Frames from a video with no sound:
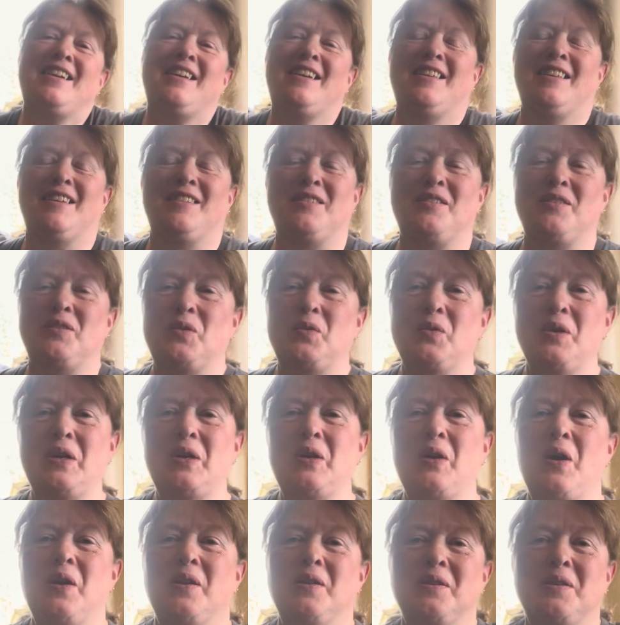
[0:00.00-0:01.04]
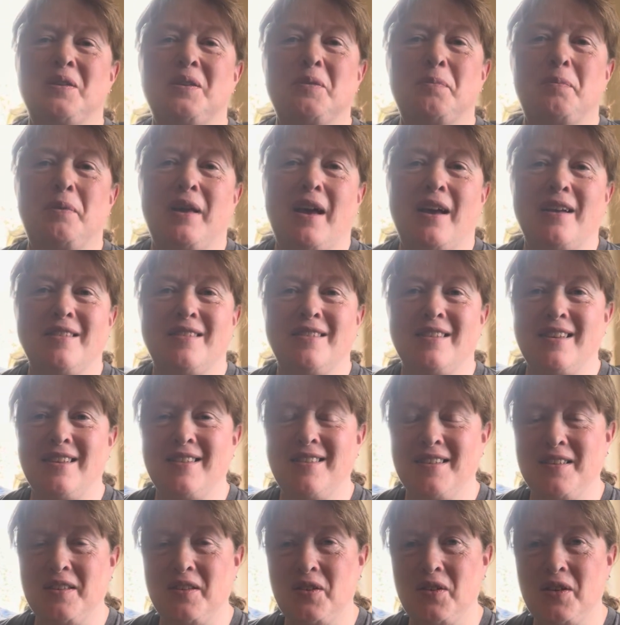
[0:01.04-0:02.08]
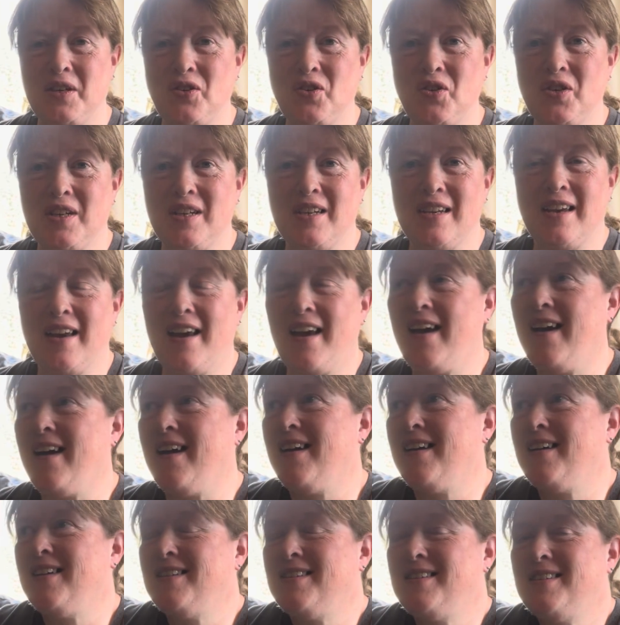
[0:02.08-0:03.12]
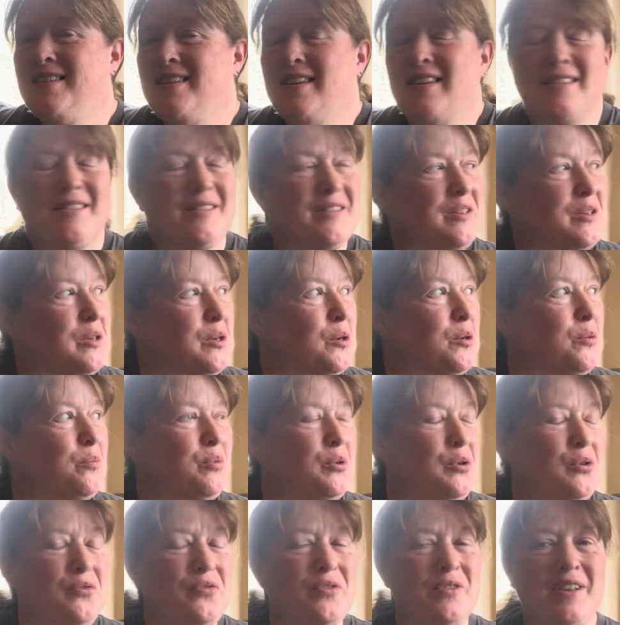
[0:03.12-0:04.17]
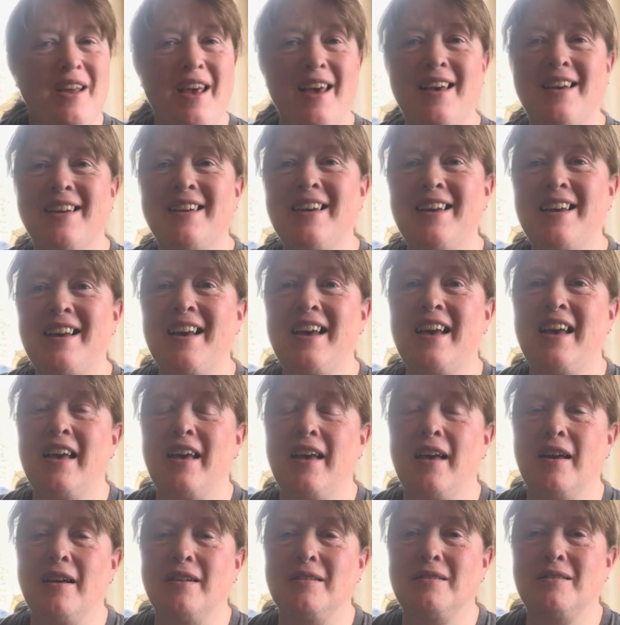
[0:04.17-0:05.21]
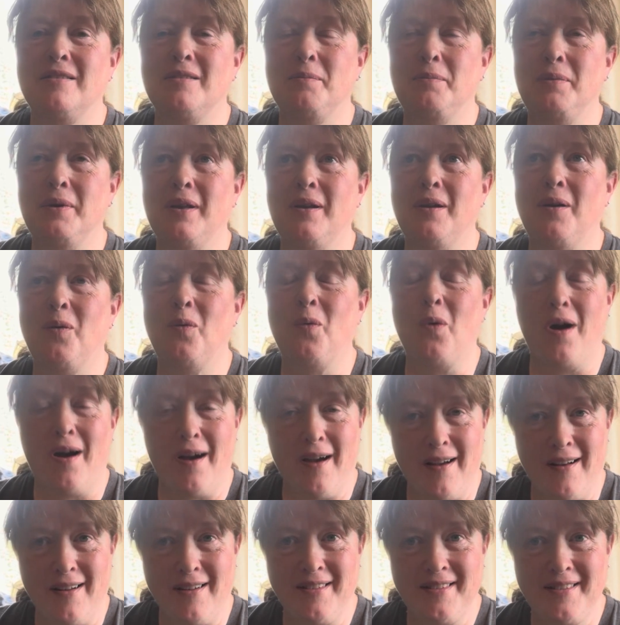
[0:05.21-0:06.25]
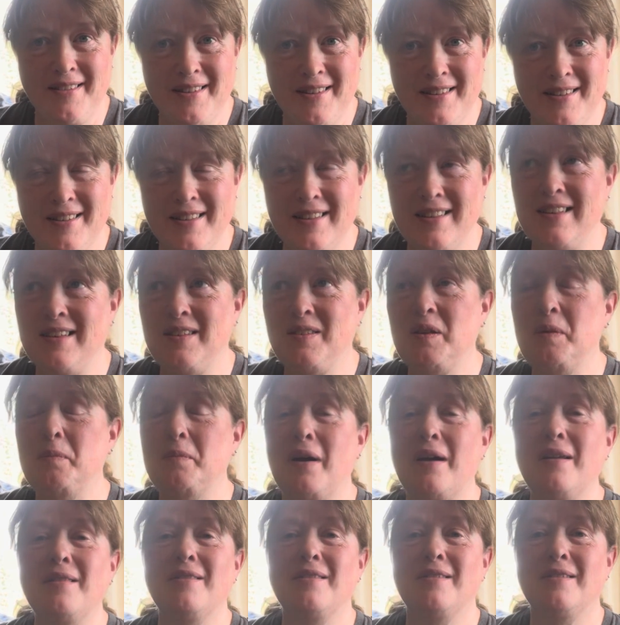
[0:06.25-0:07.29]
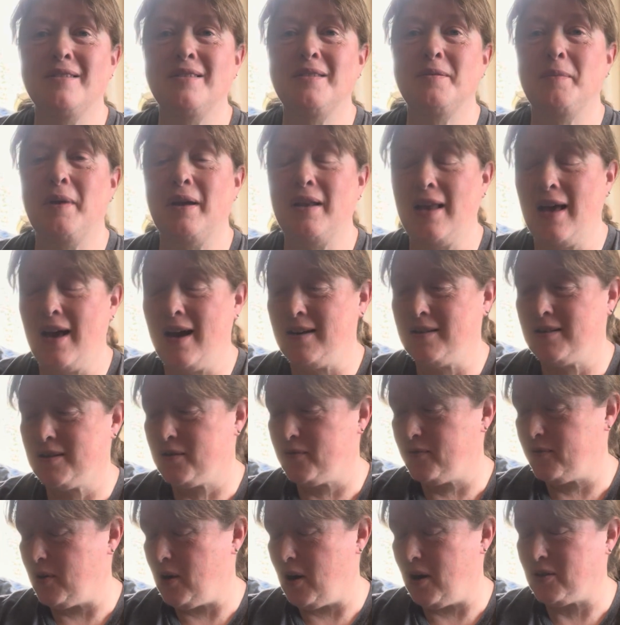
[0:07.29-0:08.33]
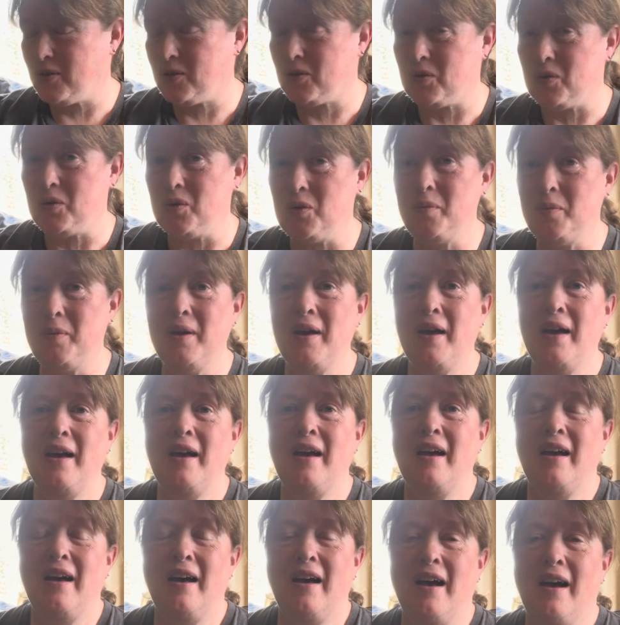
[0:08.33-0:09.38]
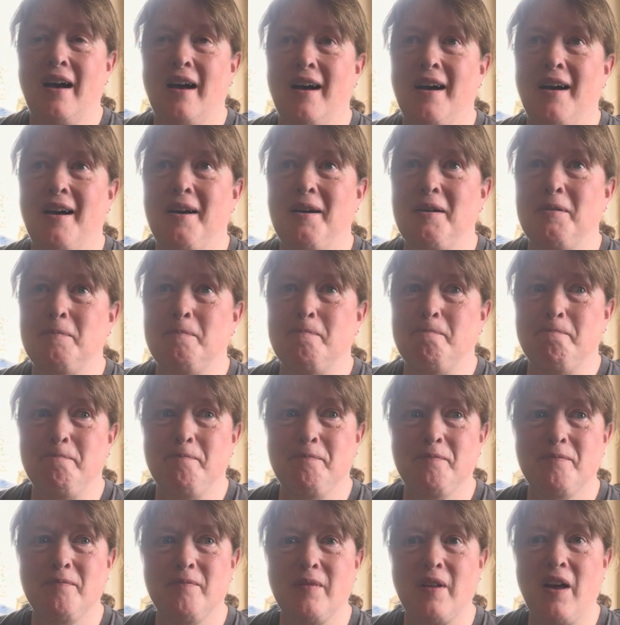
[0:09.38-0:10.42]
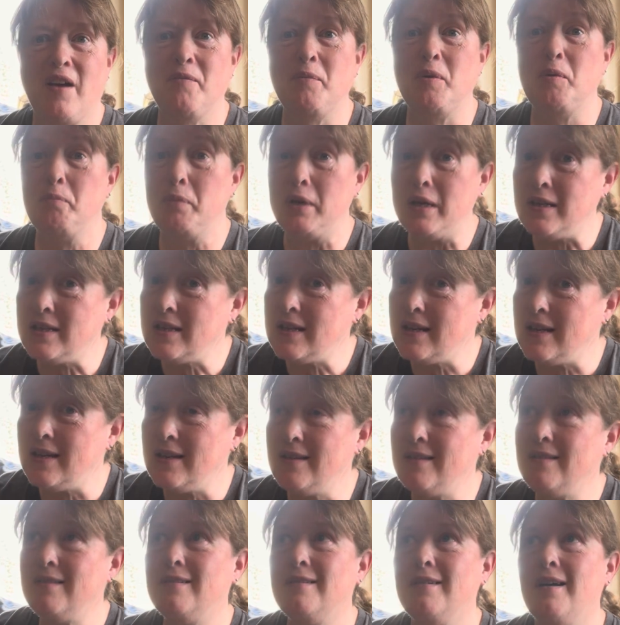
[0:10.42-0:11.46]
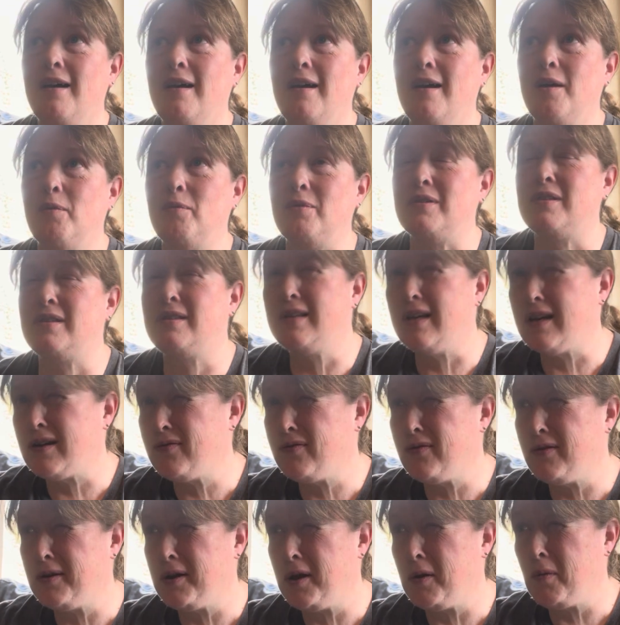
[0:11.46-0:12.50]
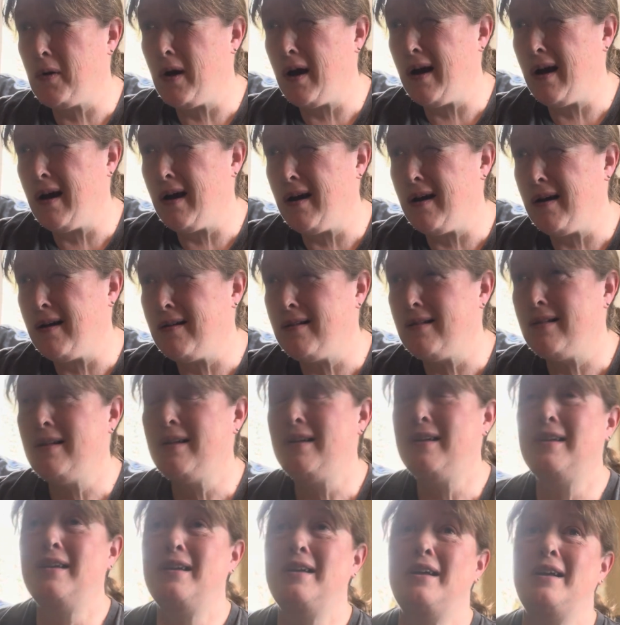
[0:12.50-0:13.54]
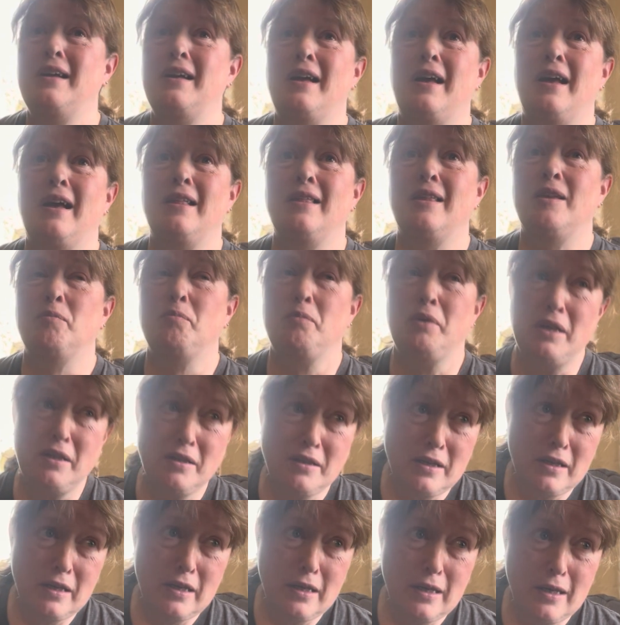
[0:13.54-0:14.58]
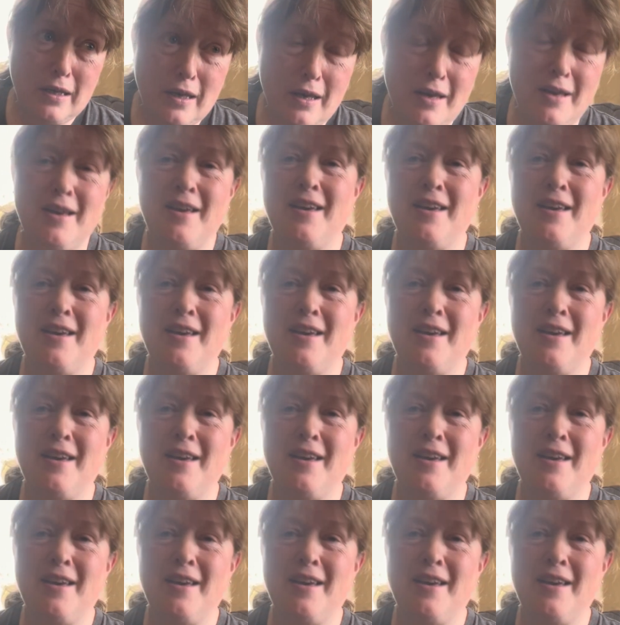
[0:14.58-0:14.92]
This is Green Goddess Plant Seeds and Stitching, and it's a beautiful day. It's been a while, at least a month since my last Flosstube. I've been busy. I was sick for a little while, and then busy.